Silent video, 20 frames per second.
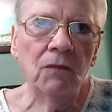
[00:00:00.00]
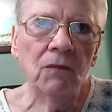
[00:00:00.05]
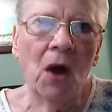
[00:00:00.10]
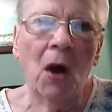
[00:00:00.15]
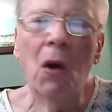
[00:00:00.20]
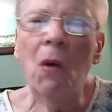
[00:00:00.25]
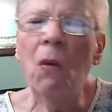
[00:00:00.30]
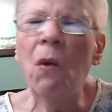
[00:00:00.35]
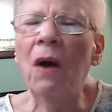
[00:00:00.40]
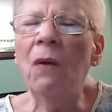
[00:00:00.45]

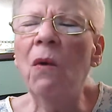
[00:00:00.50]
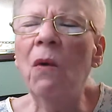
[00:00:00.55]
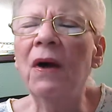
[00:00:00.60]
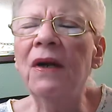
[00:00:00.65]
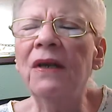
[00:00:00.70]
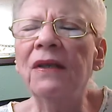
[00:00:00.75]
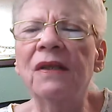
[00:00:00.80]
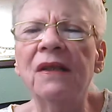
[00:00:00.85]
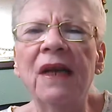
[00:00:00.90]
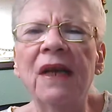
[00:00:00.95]
Oh, I
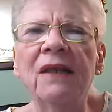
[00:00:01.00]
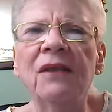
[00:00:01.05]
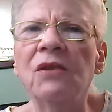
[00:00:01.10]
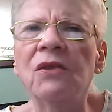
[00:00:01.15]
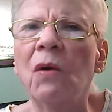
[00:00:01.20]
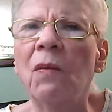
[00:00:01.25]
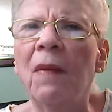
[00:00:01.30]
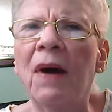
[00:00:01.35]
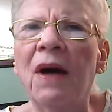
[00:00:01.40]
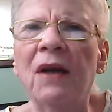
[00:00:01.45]
want to say
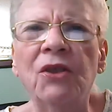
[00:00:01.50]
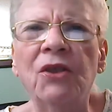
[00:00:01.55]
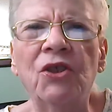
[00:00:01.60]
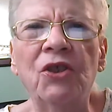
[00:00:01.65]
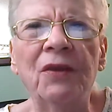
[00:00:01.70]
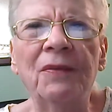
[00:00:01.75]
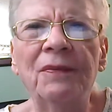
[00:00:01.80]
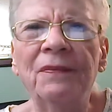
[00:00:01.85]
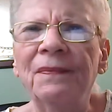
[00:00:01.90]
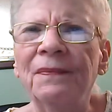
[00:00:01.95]
so much,
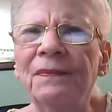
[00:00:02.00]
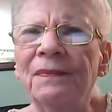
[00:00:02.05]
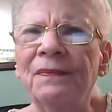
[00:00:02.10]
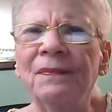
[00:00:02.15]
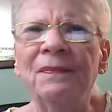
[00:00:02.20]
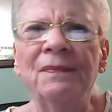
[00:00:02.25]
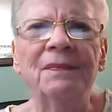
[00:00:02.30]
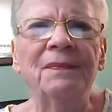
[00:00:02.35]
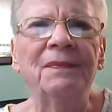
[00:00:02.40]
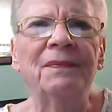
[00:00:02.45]

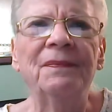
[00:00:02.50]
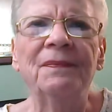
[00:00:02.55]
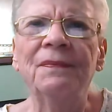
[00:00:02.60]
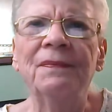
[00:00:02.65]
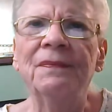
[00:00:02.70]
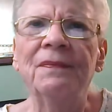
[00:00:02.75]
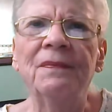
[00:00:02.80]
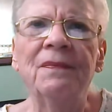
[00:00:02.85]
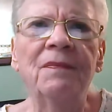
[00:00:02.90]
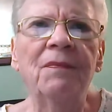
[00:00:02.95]

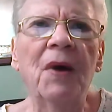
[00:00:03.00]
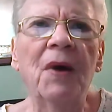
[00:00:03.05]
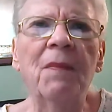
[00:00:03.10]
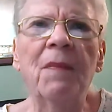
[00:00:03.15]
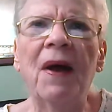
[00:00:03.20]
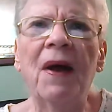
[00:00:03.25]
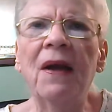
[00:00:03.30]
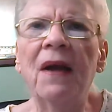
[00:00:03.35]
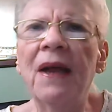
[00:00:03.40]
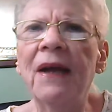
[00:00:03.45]
but
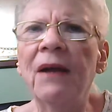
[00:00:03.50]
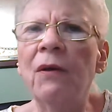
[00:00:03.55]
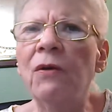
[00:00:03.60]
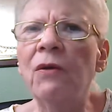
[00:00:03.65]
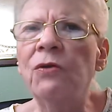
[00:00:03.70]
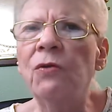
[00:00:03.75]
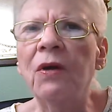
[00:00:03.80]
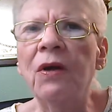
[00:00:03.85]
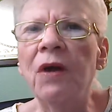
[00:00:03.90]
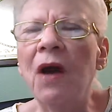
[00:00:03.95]
my
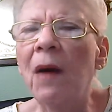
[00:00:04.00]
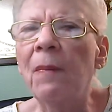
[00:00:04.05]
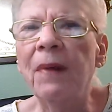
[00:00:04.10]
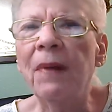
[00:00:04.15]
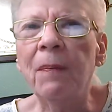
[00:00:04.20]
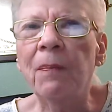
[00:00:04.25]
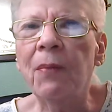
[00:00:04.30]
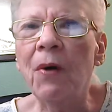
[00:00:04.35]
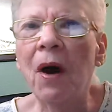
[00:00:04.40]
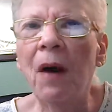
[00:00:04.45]
language would not be
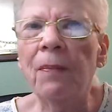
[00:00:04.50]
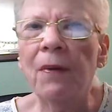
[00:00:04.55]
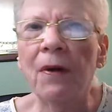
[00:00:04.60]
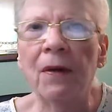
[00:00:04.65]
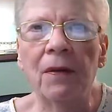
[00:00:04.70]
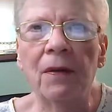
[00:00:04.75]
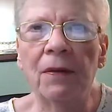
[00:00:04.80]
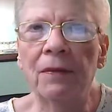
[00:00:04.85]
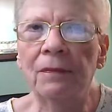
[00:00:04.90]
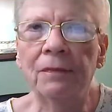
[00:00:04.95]

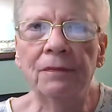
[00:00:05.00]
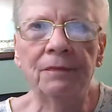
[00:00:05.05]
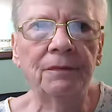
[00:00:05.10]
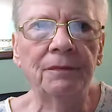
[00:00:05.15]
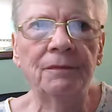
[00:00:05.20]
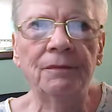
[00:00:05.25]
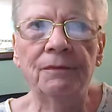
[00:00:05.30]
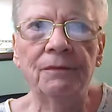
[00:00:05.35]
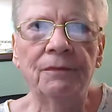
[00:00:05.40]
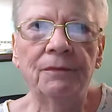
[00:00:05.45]
proper.
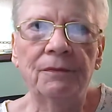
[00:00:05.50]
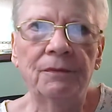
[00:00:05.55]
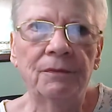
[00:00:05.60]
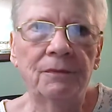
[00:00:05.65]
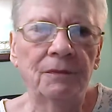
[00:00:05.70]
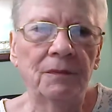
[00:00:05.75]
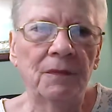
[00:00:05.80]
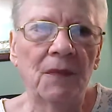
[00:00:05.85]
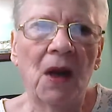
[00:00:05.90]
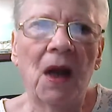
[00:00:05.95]

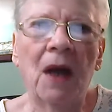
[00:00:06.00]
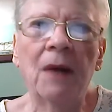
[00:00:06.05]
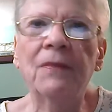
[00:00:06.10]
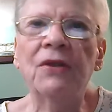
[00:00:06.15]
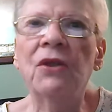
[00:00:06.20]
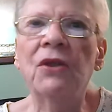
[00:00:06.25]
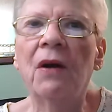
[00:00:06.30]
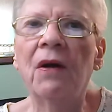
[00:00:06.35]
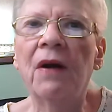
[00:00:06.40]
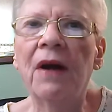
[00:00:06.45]
I'm
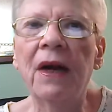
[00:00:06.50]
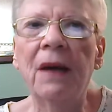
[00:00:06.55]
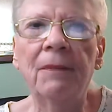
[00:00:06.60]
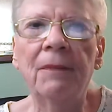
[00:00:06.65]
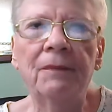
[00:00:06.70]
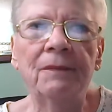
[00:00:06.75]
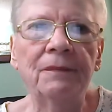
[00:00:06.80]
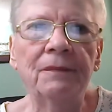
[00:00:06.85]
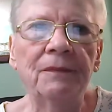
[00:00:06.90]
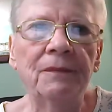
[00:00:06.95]
sorry.
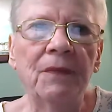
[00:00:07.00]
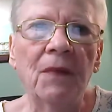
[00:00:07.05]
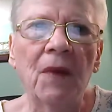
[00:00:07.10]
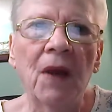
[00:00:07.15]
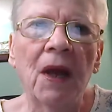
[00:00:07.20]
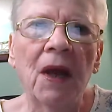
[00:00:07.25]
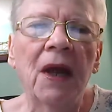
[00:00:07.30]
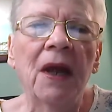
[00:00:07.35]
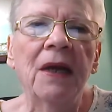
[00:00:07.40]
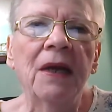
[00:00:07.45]

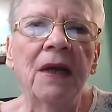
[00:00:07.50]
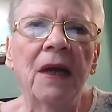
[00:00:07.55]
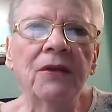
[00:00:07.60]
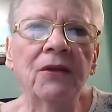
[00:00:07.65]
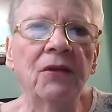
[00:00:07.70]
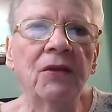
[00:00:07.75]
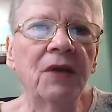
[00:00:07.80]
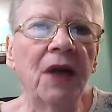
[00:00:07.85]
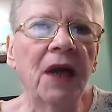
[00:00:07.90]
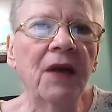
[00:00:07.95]

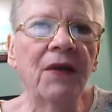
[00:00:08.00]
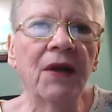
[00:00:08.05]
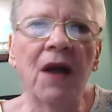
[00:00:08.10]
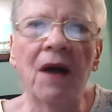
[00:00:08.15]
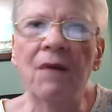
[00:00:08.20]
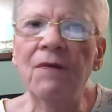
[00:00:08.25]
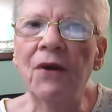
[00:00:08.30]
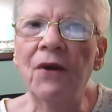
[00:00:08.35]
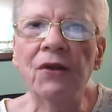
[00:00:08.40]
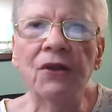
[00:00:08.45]
Yesterday, the
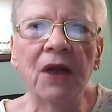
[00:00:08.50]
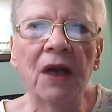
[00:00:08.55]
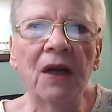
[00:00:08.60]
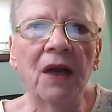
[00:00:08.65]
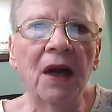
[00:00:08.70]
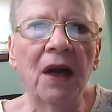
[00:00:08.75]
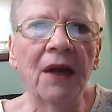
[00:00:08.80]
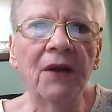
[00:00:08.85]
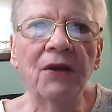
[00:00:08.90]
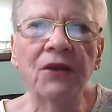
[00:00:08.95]
governor sent a
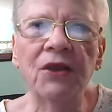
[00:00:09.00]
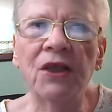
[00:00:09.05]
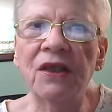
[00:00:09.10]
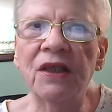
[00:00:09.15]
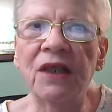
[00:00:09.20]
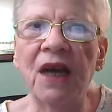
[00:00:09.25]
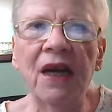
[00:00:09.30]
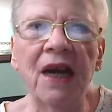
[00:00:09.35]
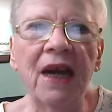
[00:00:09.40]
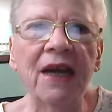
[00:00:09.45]
letter to
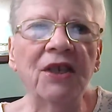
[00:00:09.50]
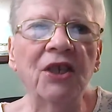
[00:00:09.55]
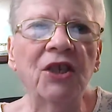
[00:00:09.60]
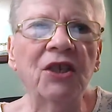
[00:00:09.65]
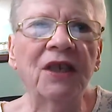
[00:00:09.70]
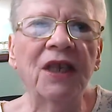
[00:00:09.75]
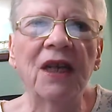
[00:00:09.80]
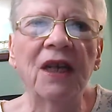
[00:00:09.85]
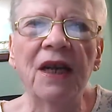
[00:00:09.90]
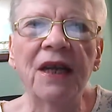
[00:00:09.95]
state
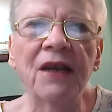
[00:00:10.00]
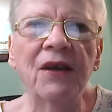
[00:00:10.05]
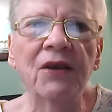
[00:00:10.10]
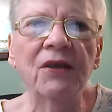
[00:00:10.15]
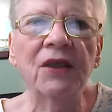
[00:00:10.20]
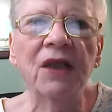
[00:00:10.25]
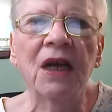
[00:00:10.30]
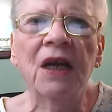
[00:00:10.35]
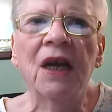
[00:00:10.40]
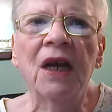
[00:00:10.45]
agency
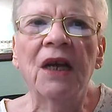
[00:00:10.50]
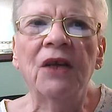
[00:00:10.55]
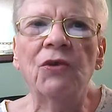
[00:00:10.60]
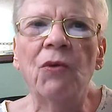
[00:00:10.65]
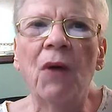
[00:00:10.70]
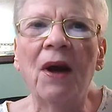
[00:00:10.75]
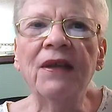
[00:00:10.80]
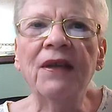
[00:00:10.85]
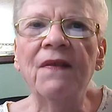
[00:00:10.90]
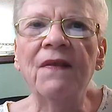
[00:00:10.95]
leaders
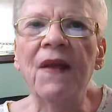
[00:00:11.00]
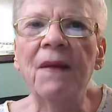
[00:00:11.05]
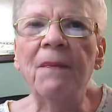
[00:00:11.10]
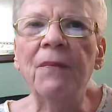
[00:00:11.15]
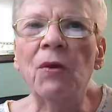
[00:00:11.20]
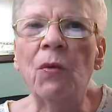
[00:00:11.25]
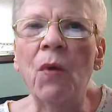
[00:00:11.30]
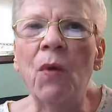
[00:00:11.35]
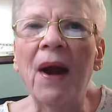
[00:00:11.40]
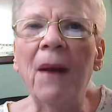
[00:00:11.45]
directing them
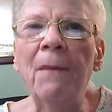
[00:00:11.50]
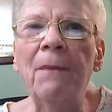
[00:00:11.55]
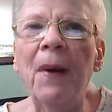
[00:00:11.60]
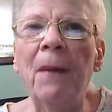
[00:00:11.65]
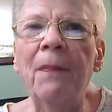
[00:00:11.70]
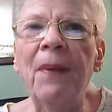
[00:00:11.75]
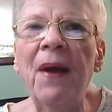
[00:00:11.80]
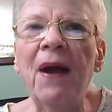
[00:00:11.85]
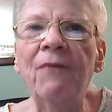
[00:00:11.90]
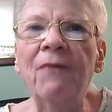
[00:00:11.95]
to ramp
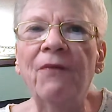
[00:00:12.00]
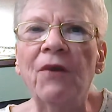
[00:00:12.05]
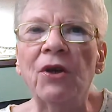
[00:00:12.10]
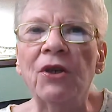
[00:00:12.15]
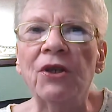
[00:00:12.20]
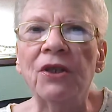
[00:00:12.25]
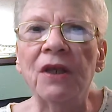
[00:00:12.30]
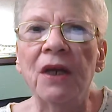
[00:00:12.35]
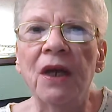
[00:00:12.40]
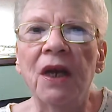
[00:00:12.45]
up
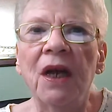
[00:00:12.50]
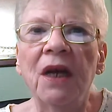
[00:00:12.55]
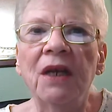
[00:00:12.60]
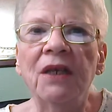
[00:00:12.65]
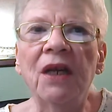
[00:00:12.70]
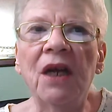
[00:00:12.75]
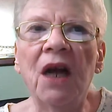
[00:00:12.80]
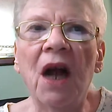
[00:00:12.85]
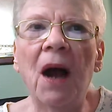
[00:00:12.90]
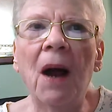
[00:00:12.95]
efforts
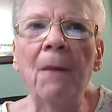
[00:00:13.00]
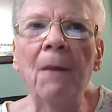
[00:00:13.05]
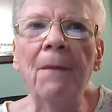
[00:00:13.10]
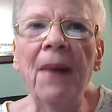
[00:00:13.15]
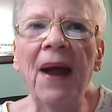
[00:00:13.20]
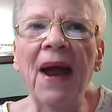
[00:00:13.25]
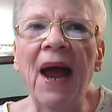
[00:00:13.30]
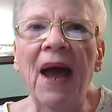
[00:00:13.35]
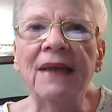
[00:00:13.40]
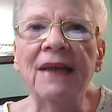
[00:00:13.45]
to
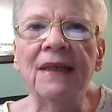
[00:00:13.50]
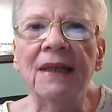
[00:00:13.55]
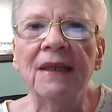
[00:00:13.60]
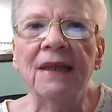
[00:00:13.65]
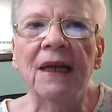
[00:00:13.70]
combat